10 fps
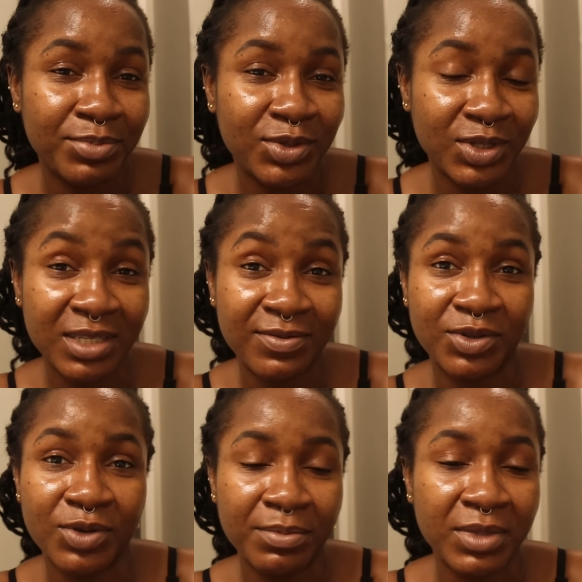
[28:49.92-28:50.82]
today's
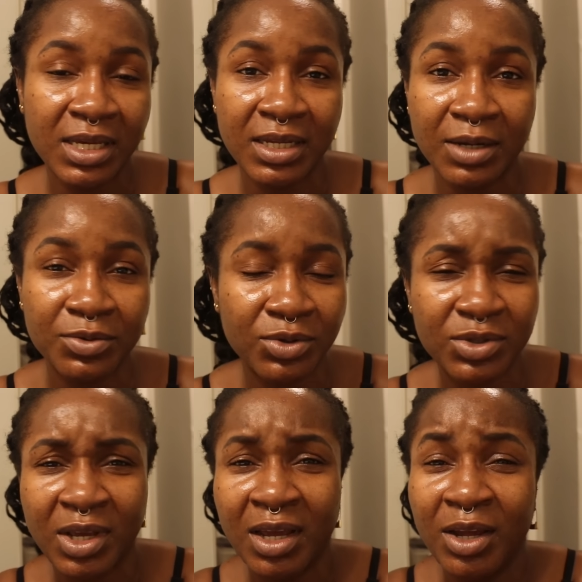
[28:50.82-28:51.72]
video, I'm thinking I'll
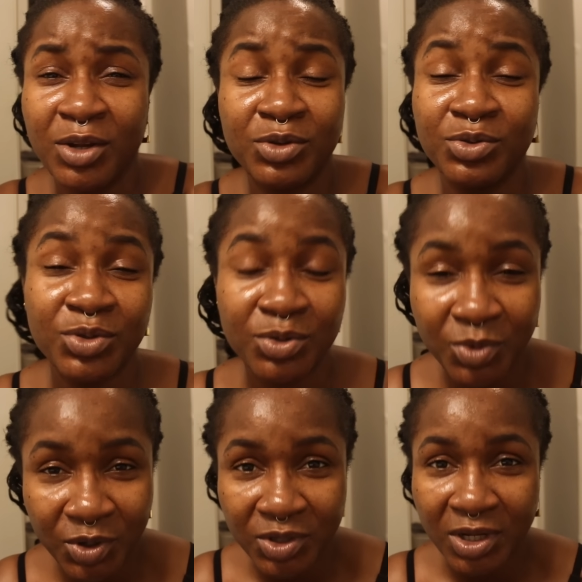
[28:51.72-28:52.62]
not do too
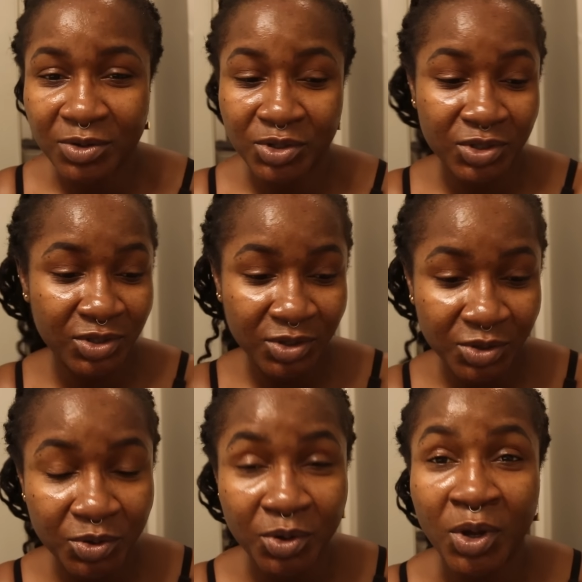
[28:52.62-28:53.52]
much. I'll just, you
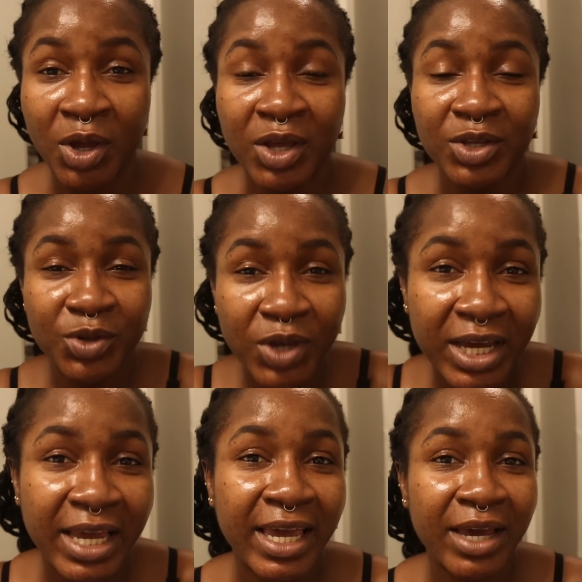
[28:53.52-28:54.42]
know, so you
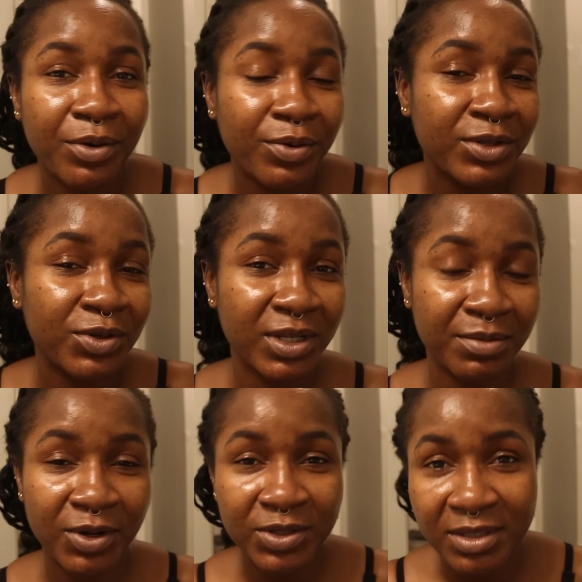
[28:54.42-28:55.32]
can hear what we are talking
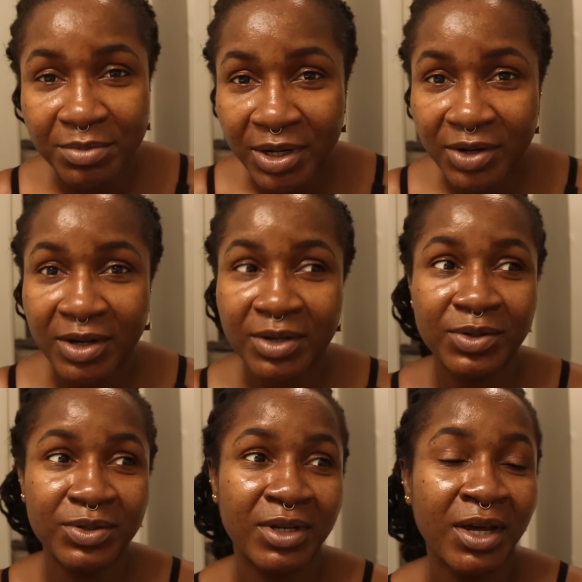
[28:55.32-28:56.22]
about in the
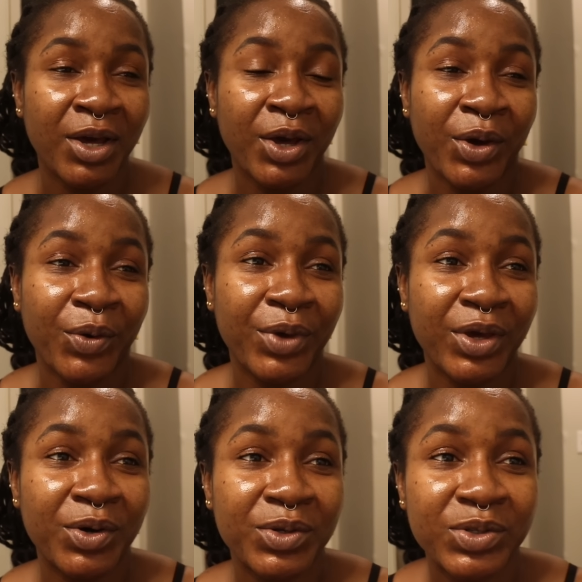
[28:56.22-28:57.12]
background. We
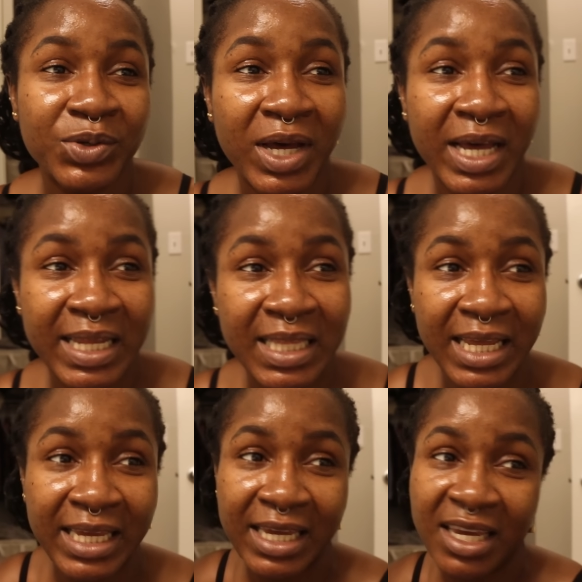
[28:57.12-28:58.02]
also had
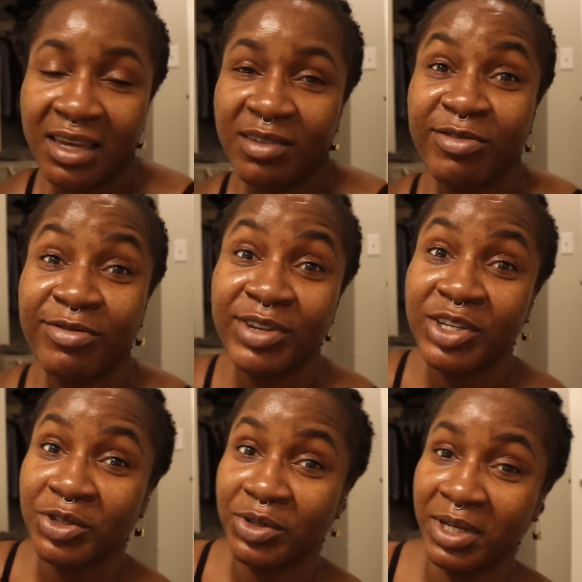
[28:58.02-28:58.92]
like a
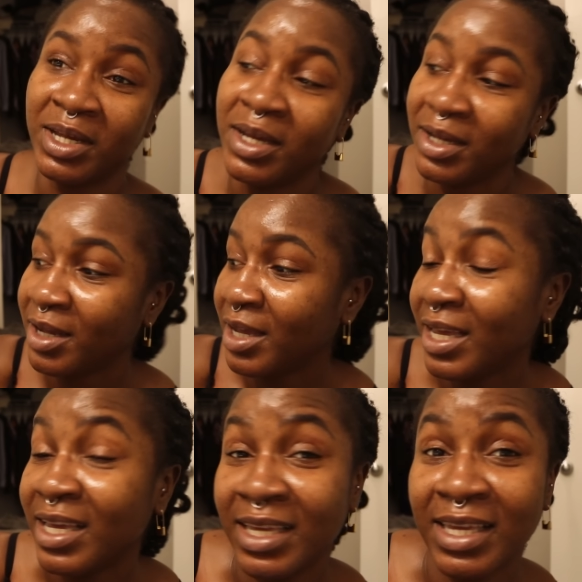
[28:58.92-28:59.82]
friction.
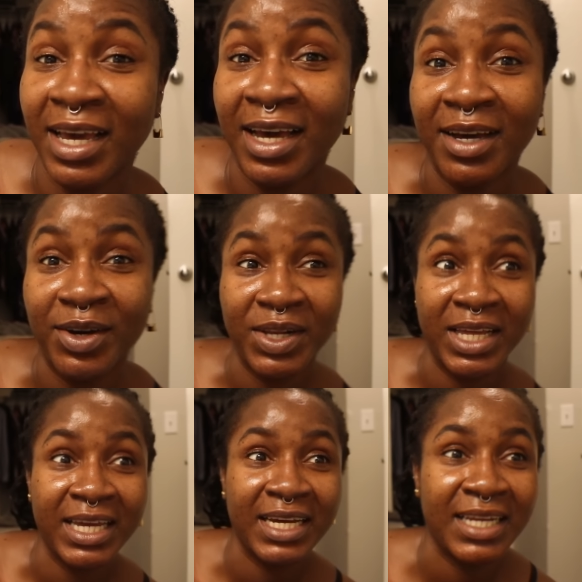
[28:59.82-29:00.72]
Yeah,
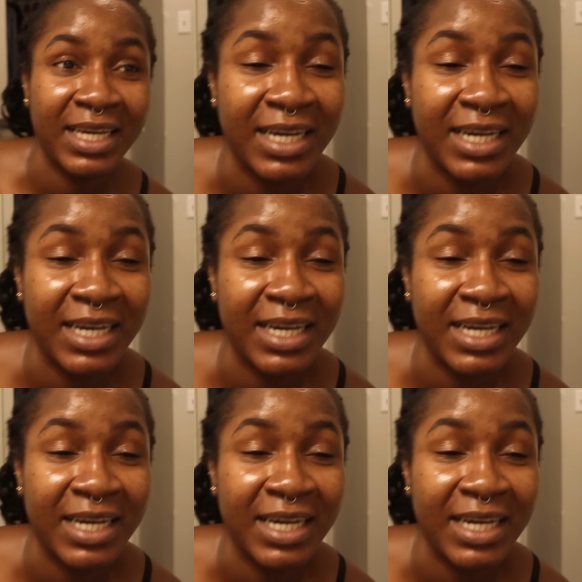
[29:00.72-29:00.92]
online and I